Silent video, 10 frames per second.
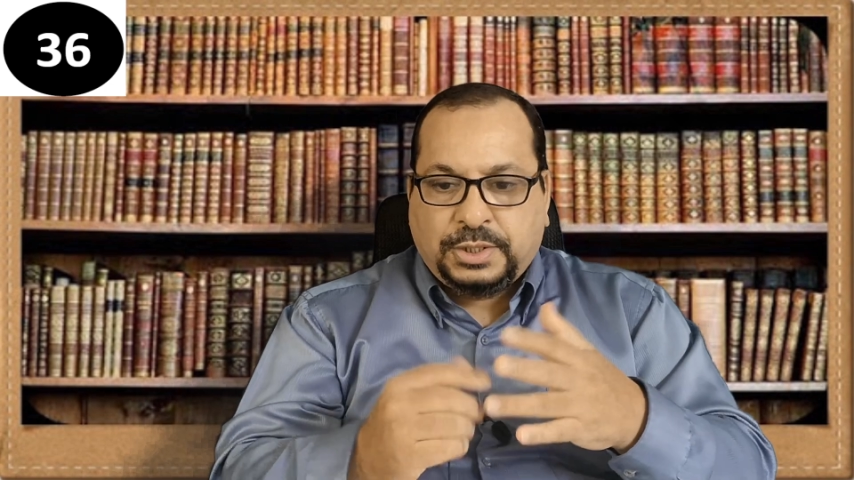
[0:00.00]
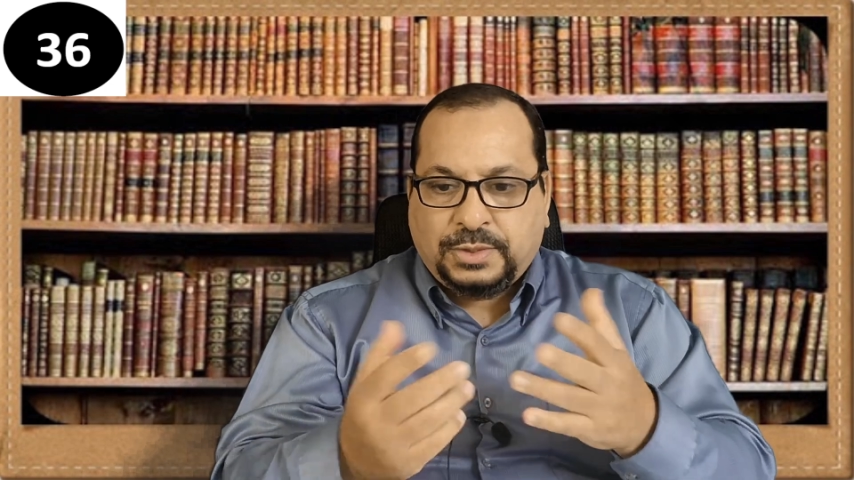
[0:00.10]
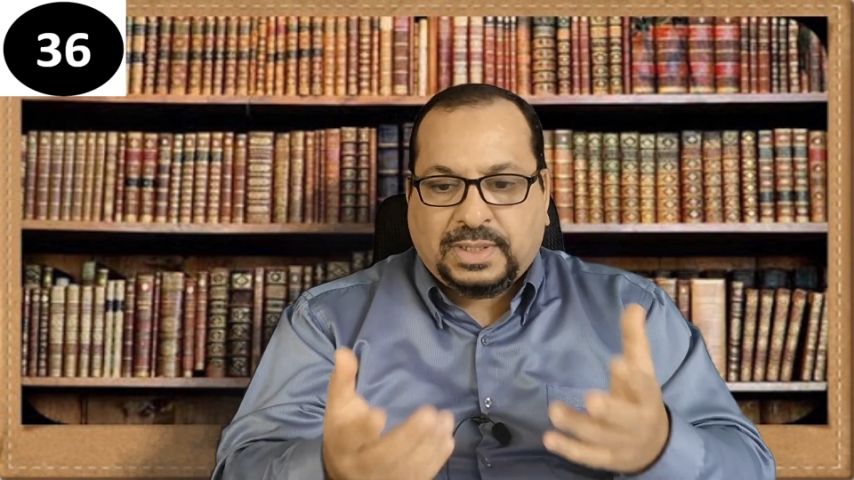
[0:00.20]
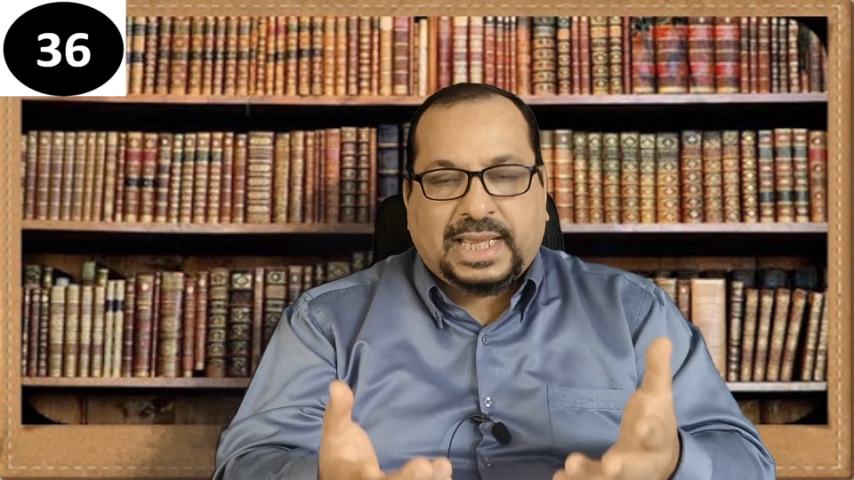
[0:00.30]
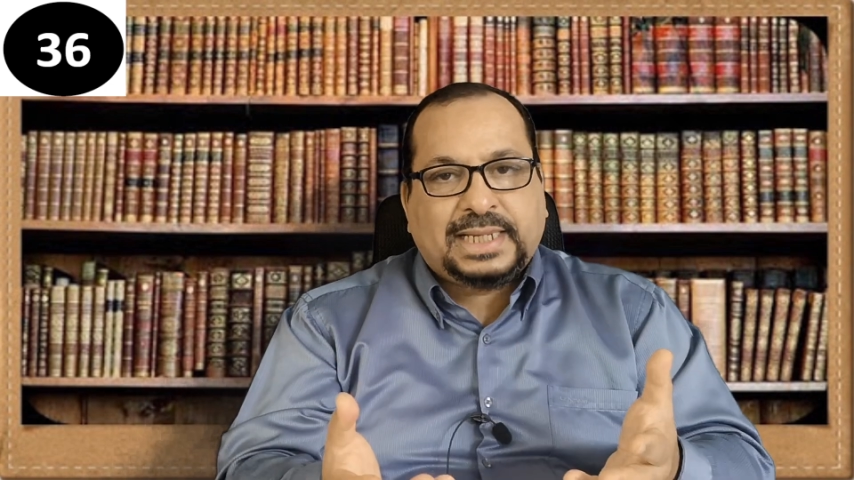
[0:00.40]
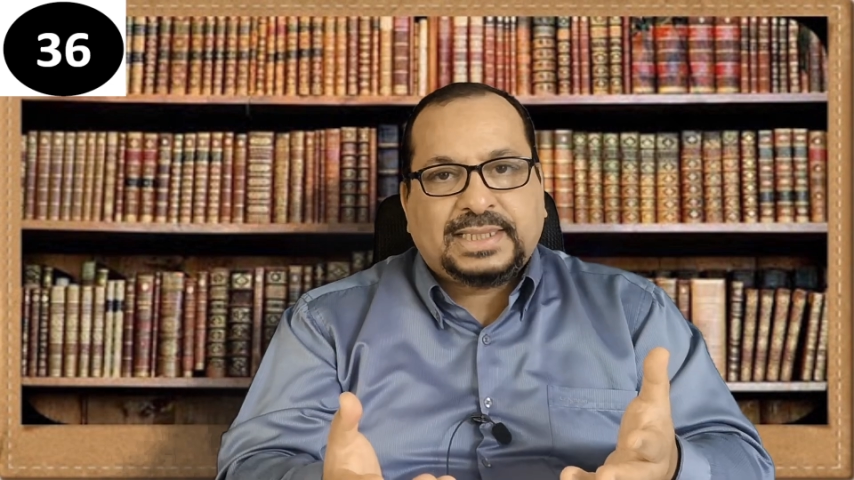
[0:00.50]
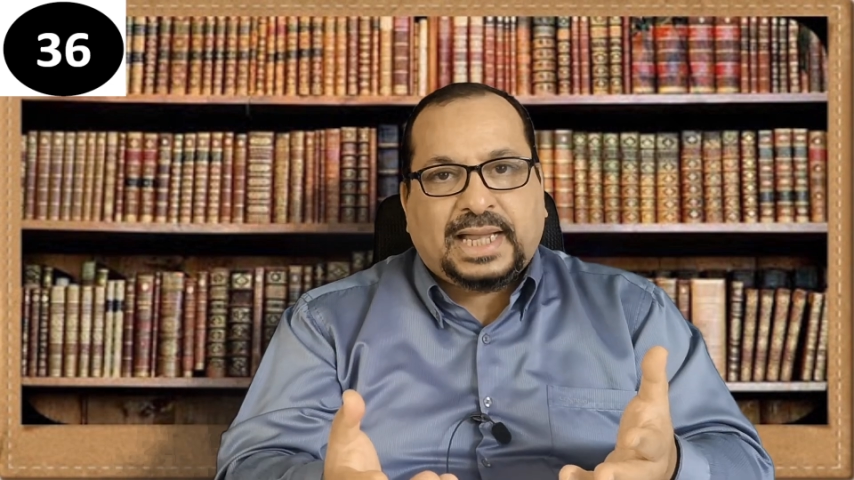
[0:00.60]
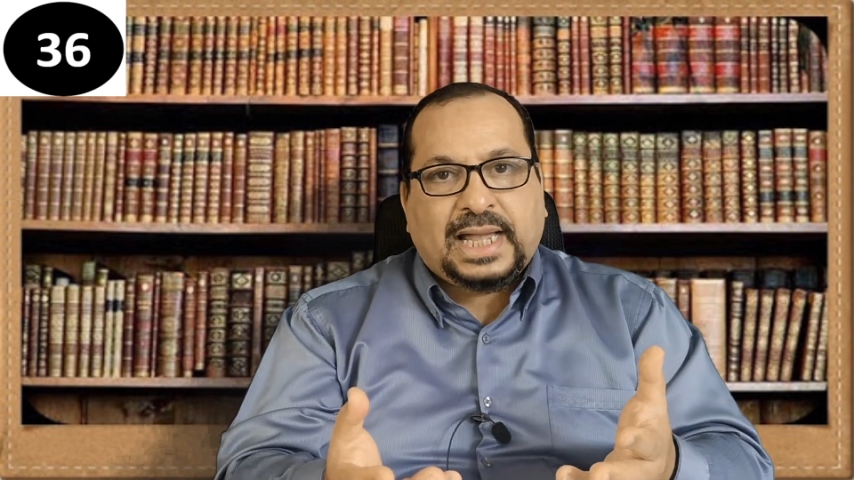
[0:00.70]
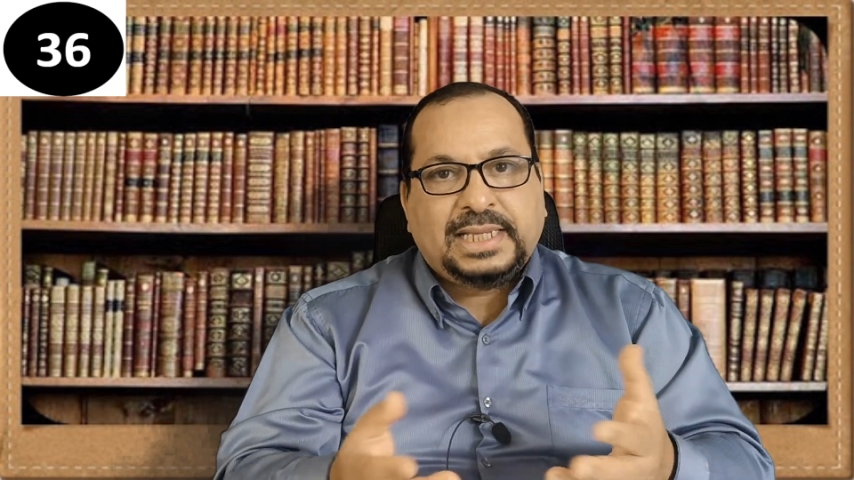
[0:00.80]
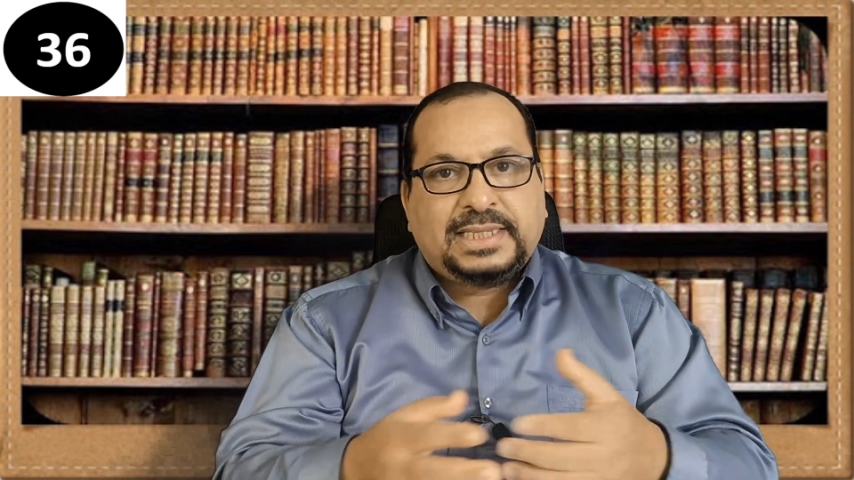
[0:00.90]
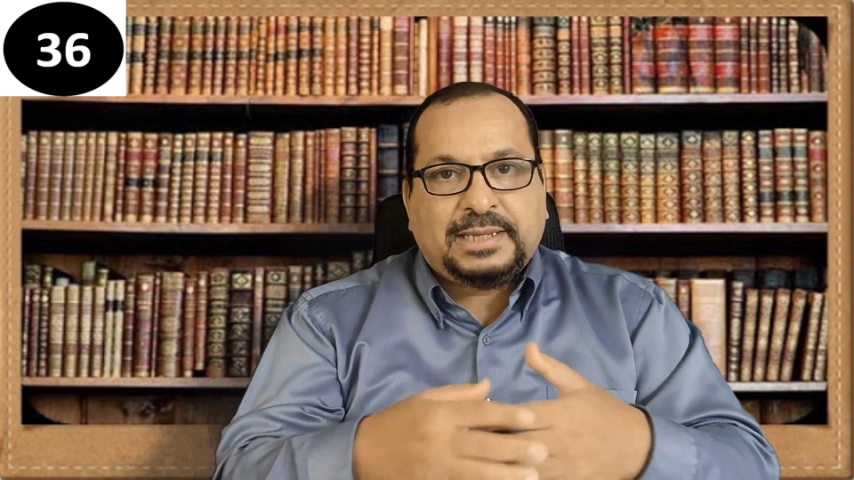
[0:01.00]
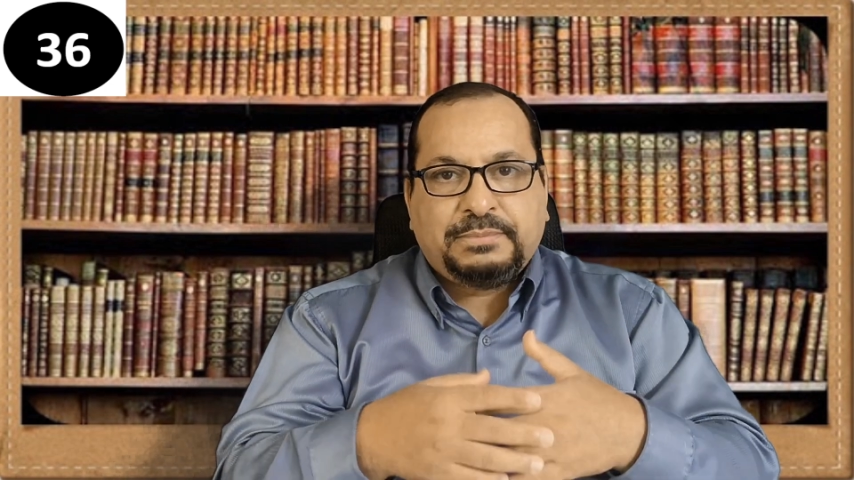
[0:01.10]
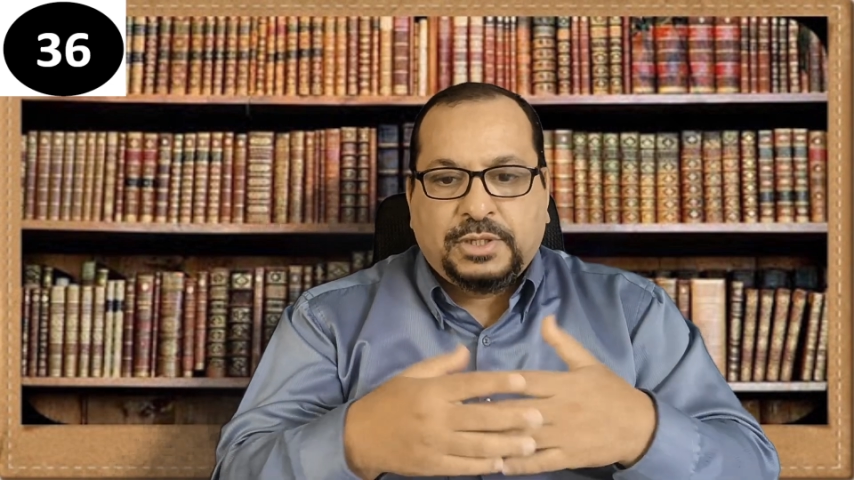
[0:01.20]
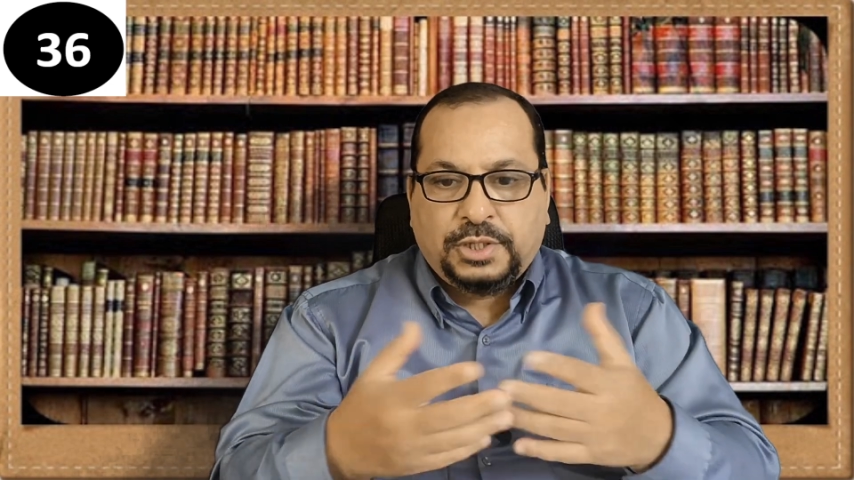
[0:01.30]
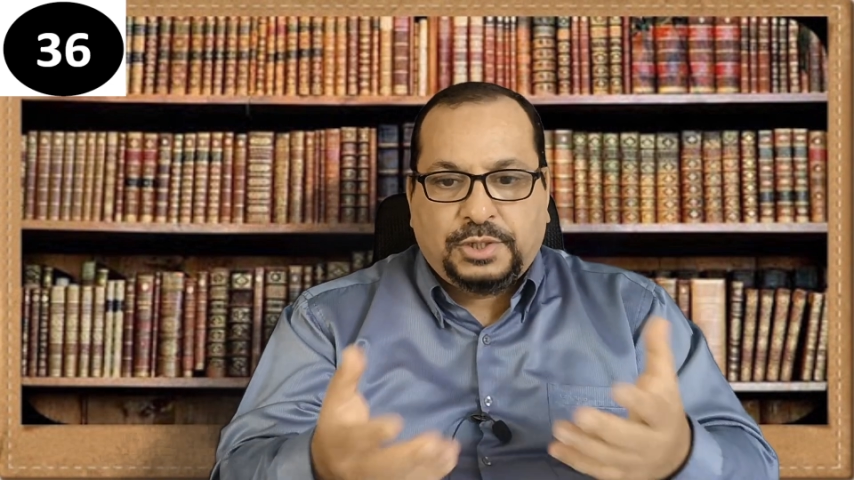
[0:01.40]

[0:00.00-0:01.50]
you like the item,